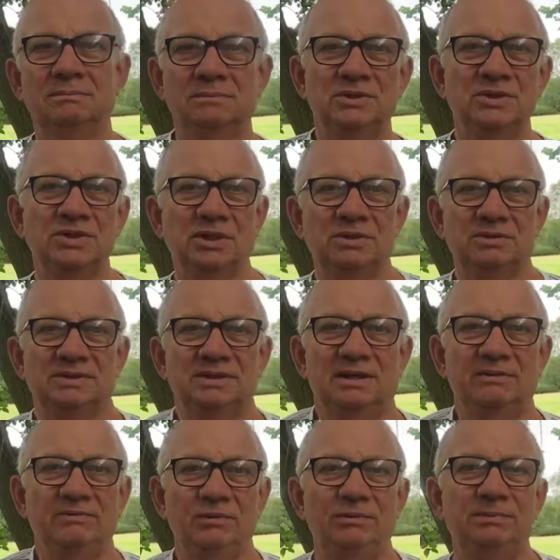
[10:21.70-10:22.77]
Shake
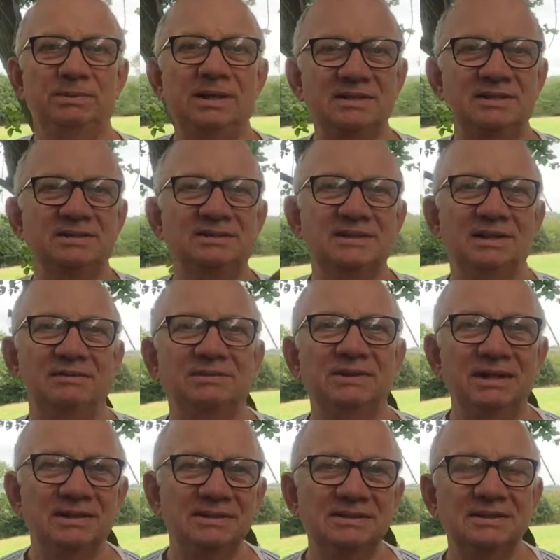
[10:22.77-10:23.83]
yourself up, dust yourself
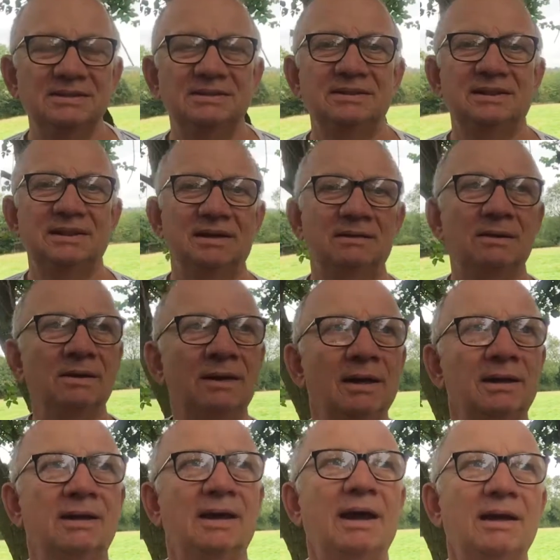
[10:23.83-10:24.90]
down, as I say, and
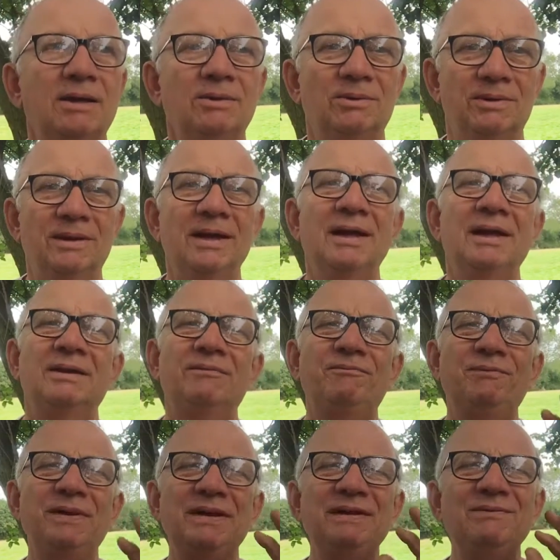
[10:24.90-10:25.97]
carry on. Now,
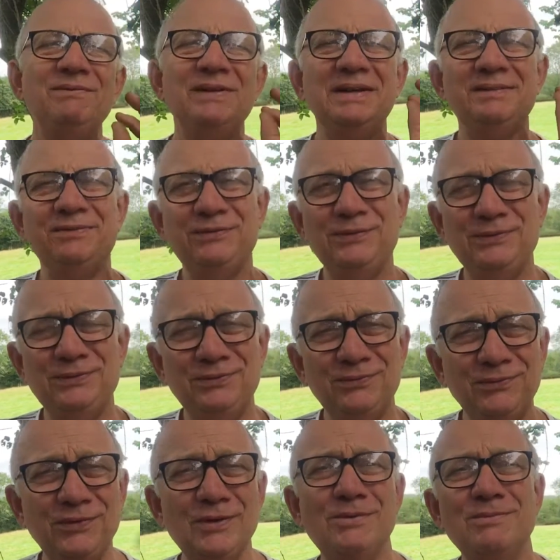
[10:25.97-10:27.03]
very, very
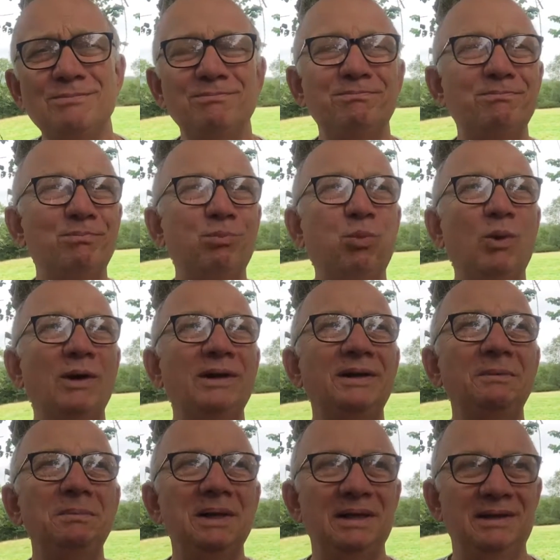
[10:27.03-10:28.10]
few, 1 in
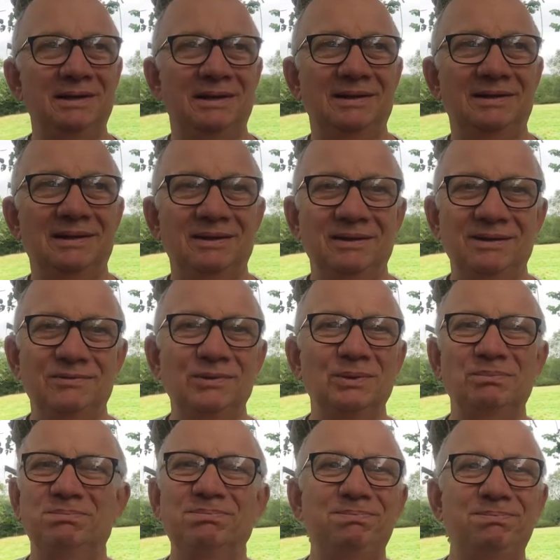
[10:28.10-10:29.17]
a million, I think, if not
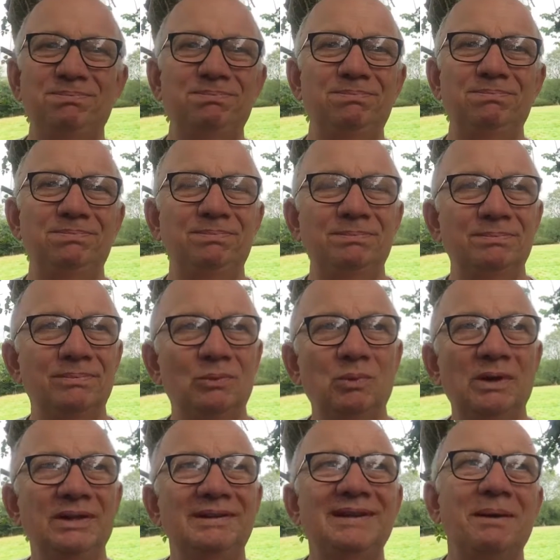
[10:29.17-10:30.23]

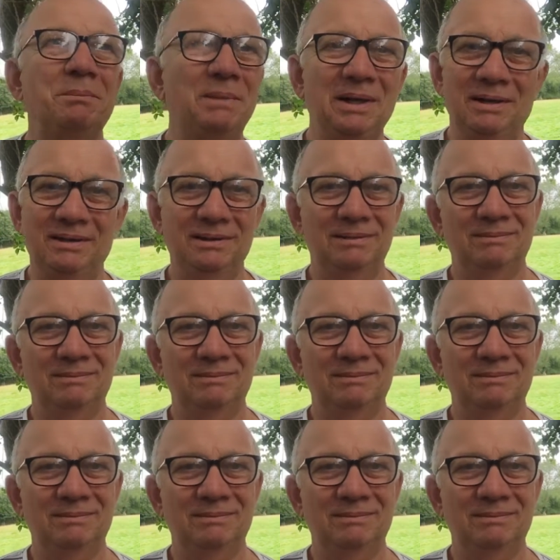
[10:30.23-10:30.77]
1 in 10 million.